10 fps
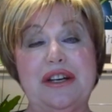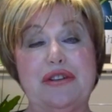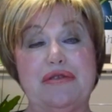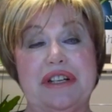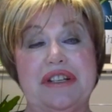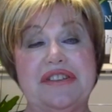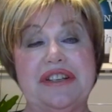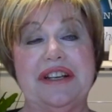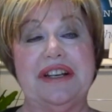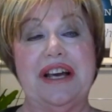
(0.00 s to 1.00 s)

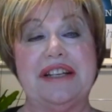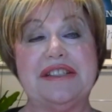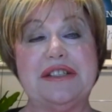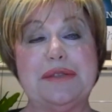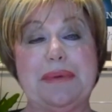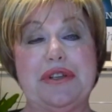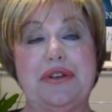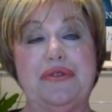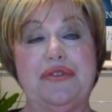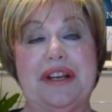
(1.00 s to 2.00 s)
accredited and licensed by the
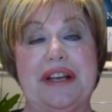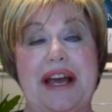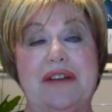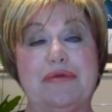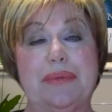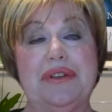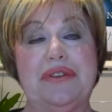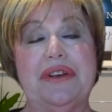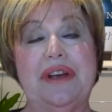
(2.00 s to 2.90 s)
New Zealand government,